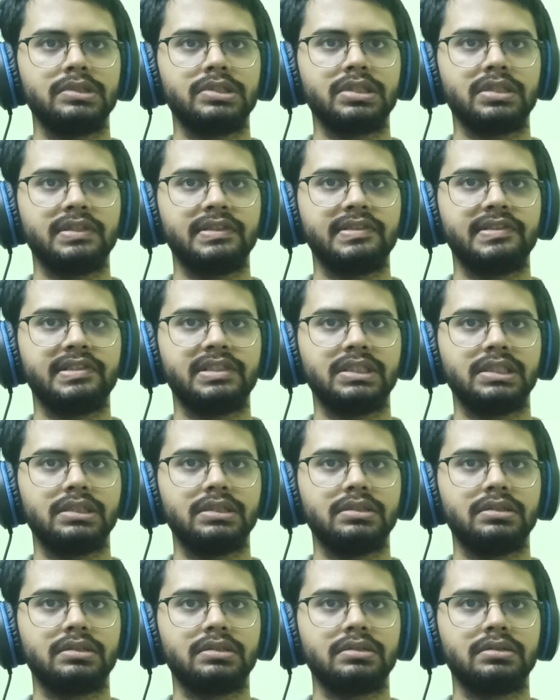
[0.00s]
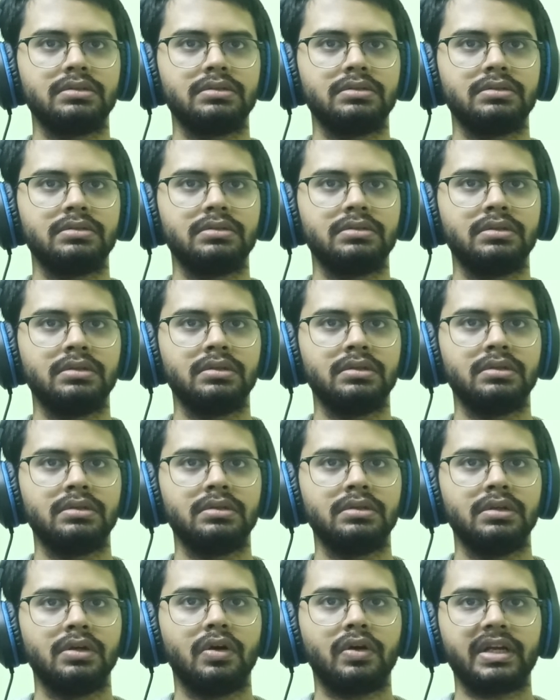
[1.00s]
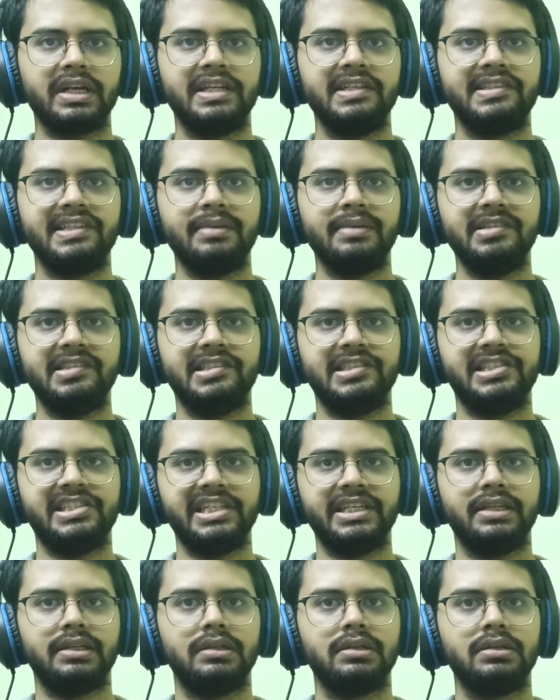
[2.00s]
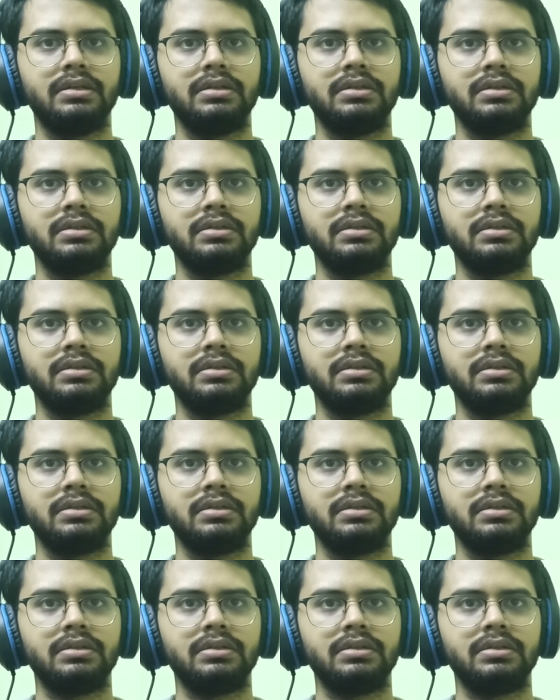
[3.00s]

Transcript: Mission has changed. Okay, his name is Jin.